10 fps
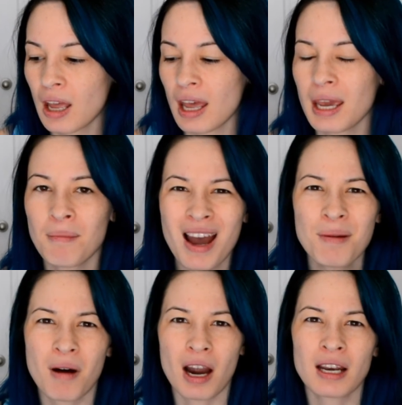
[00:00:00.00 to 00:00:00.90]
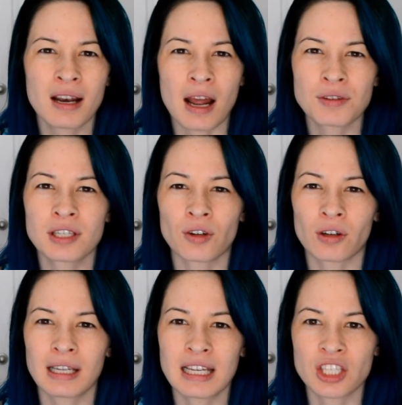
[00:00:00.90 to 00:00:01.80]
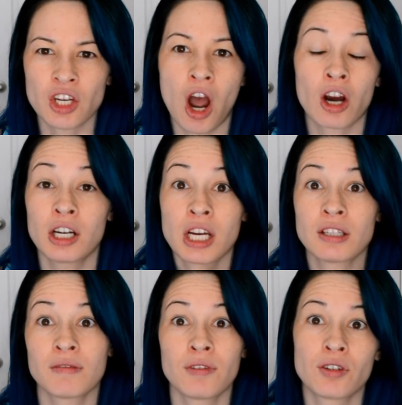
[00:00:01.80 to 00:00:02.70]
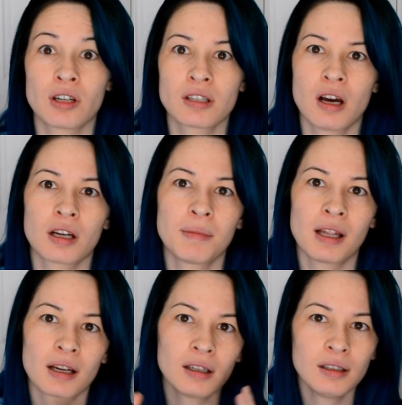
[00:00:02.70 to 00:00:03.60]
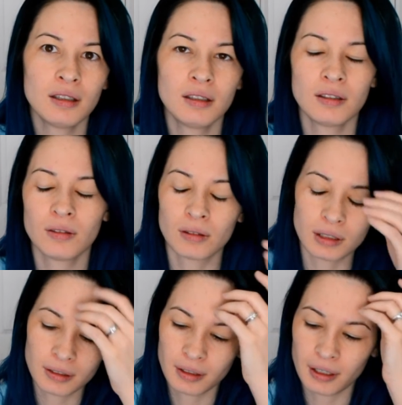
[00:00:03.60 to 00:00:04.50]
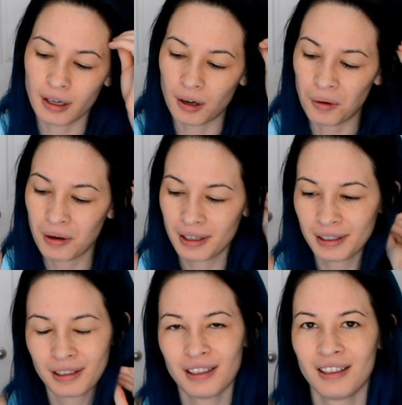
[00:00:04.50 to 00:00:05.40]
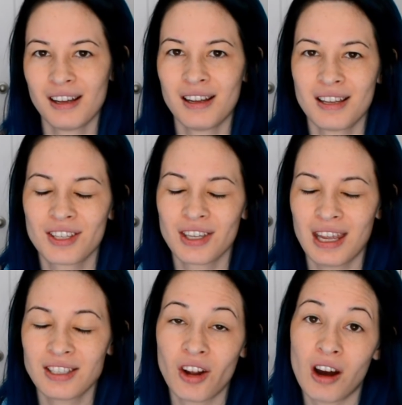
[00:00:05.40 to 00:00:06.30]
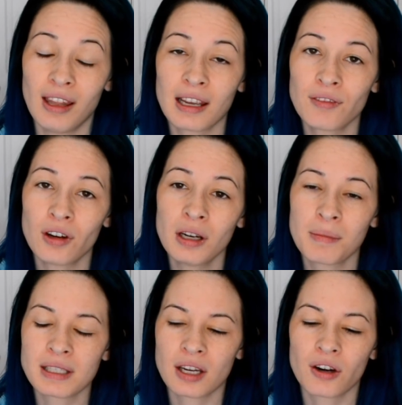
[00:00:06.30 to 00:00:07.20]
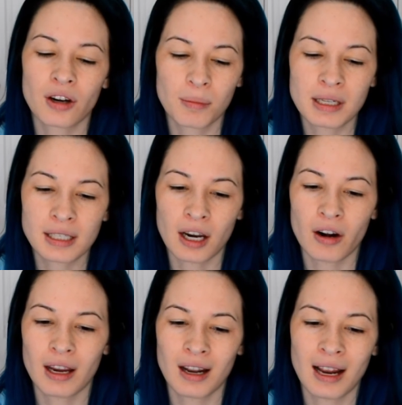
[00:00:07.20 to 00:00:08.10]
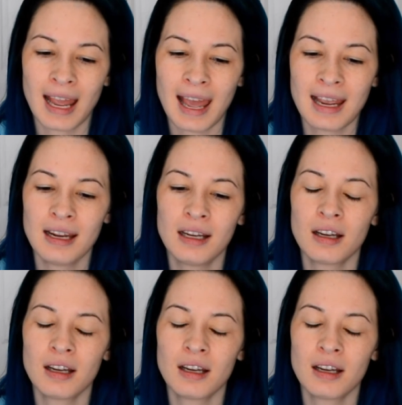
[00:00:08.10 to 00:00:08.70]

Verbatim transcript: in my mind, announcing early is not going to change the future. It's not going to be like, oh, you know, it's, it's not. Like, if you're going to miscarry, you're going to miscarry. And I hated